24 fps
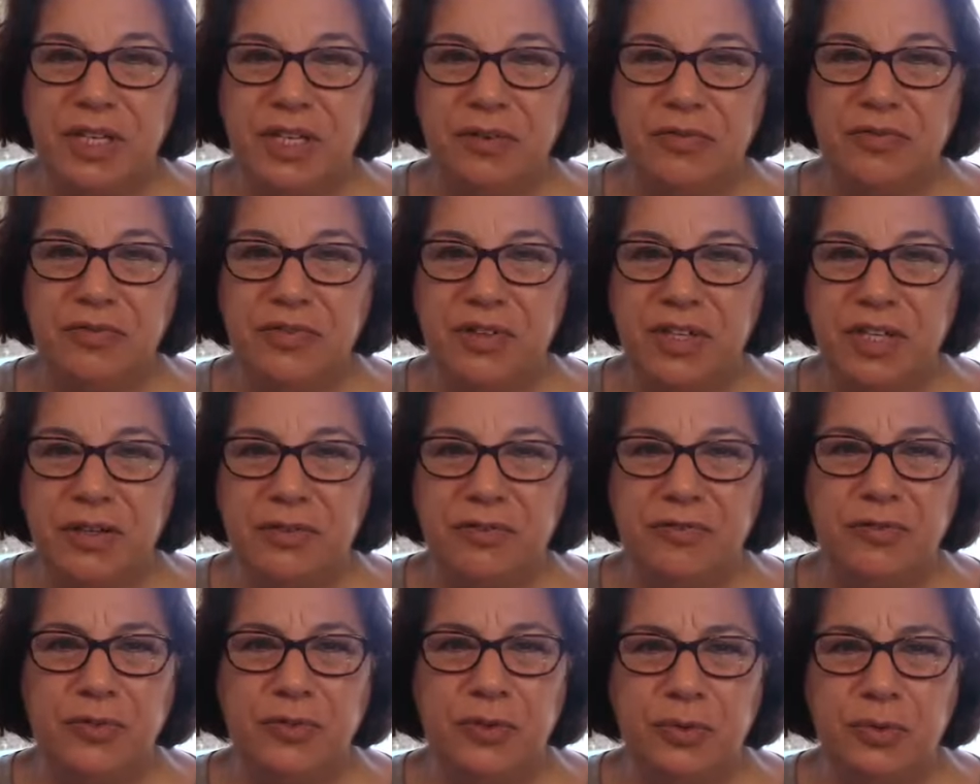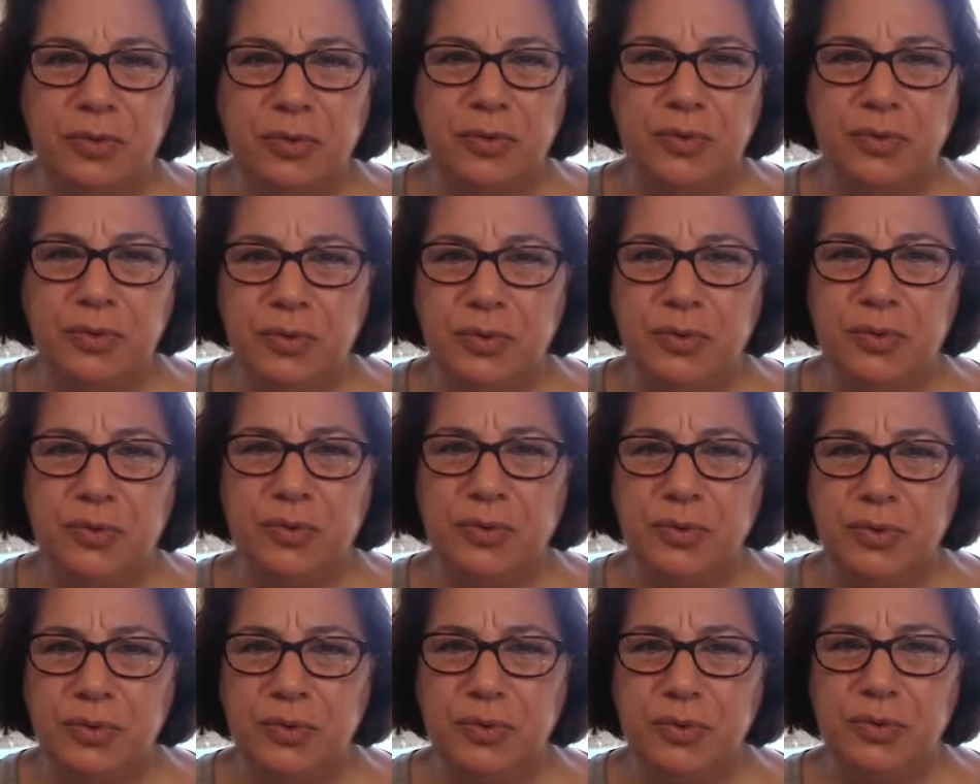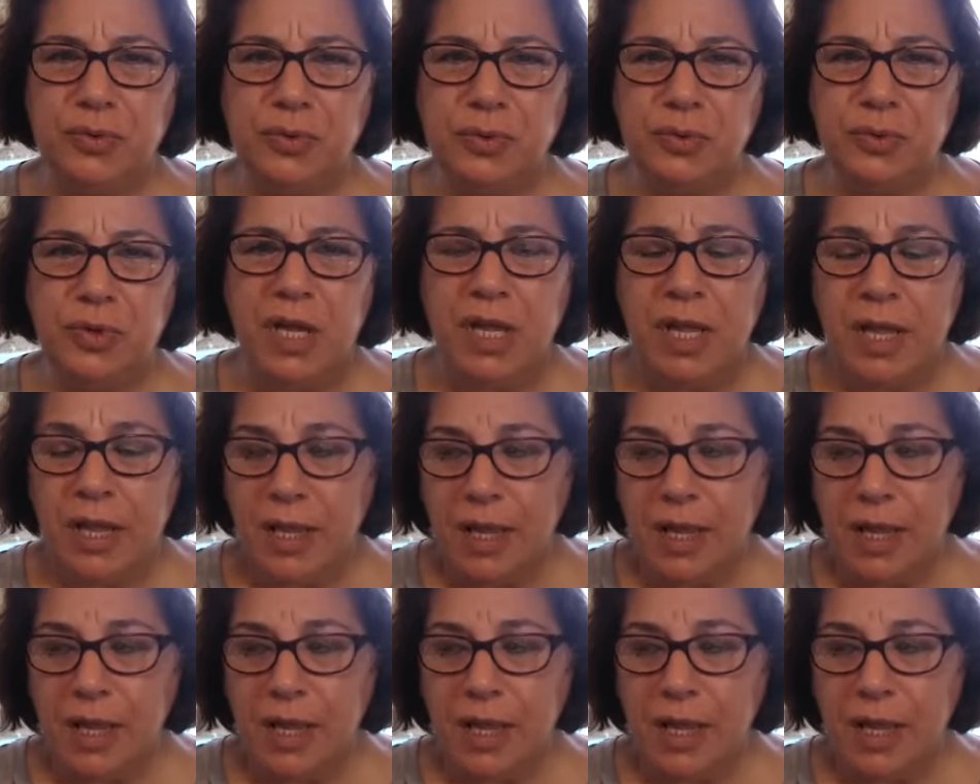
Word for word: give, give, do, do, do, do,